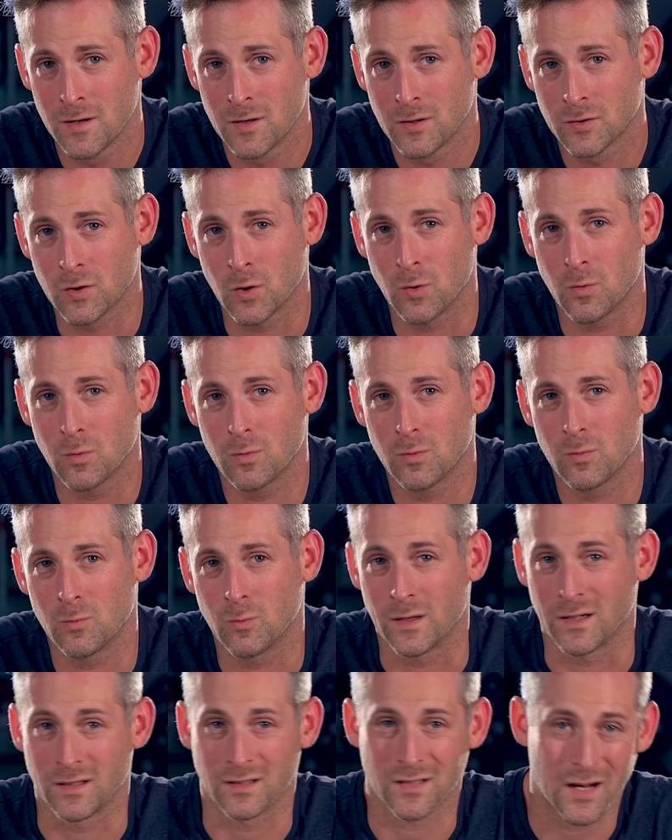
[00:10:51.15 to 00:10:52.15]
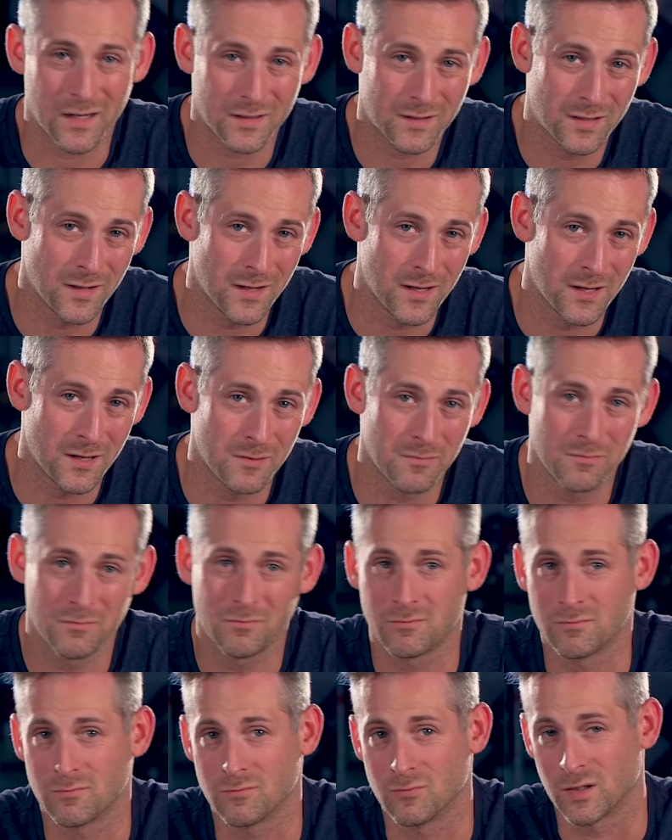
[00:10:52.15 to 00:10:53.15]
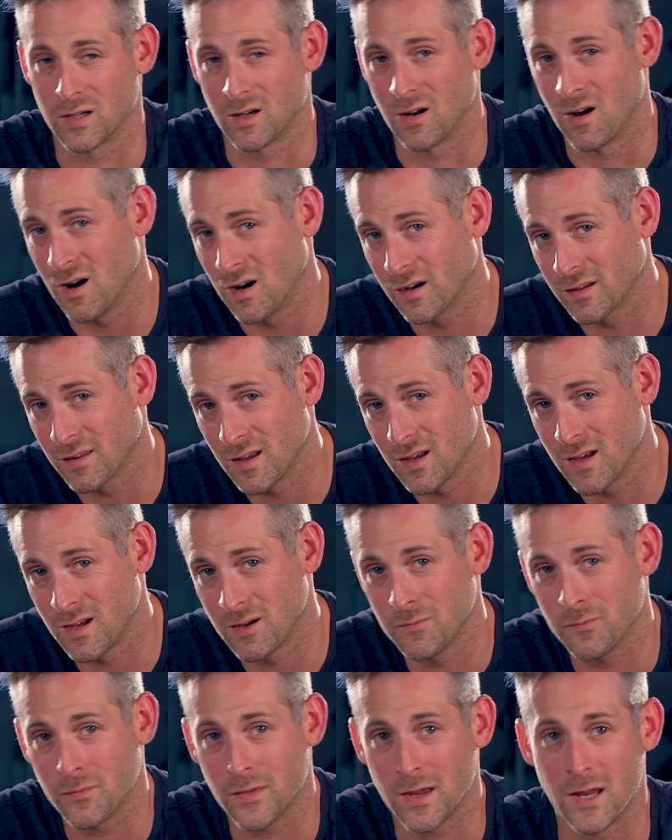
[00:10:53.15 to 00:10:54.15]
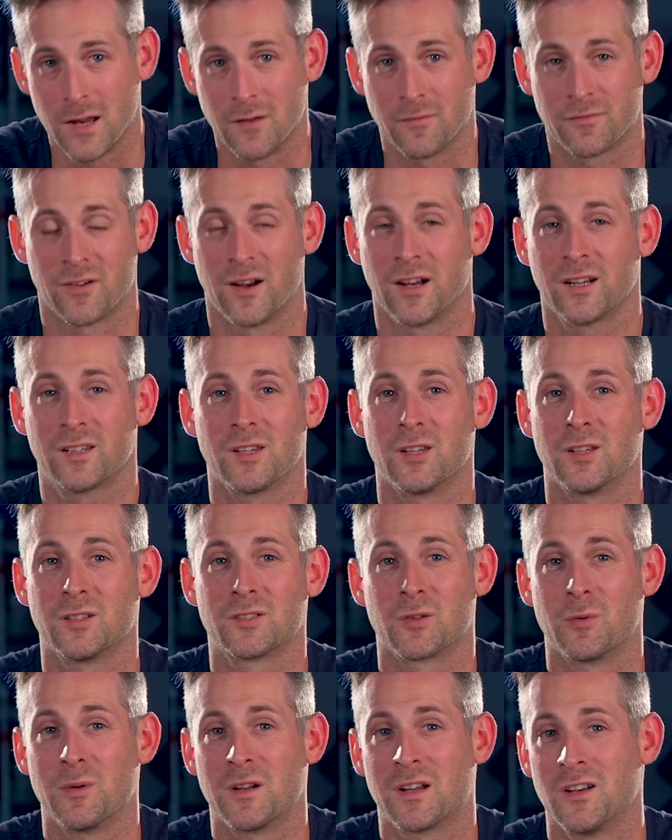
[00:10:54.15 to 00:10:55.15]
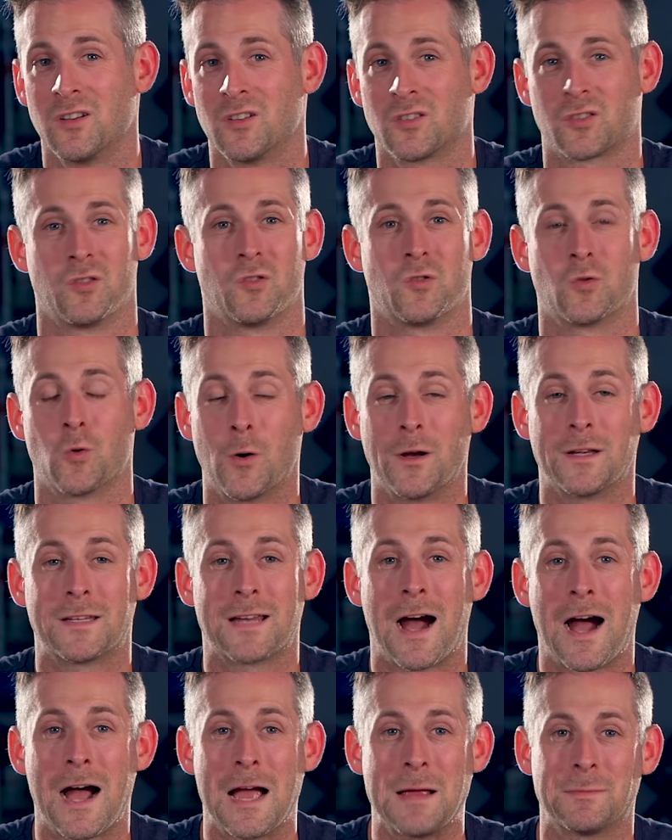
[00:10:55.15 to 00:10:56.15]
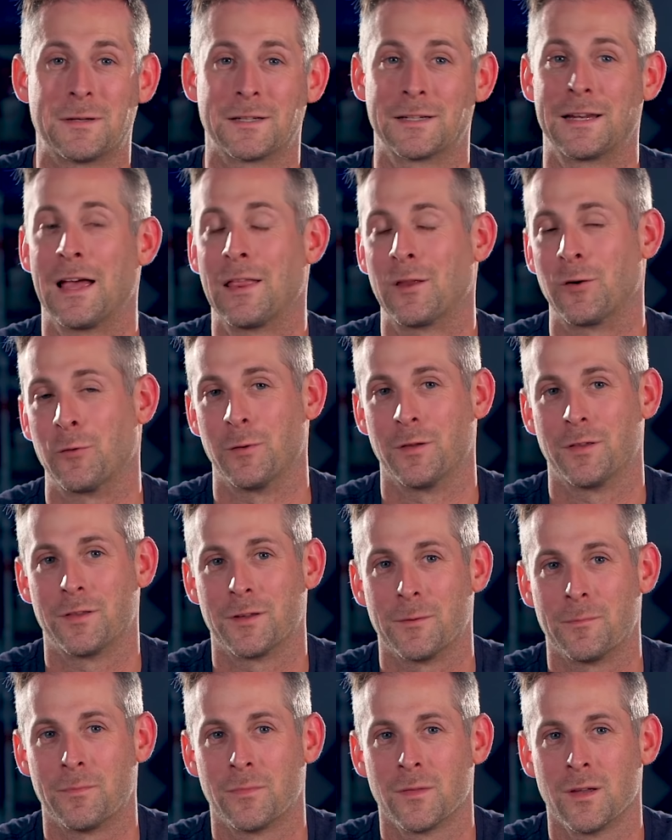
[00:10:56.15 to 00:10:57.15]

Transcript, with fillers: So we can talk to them, we can hug them, and frankly, so we can just enjoy time together with them.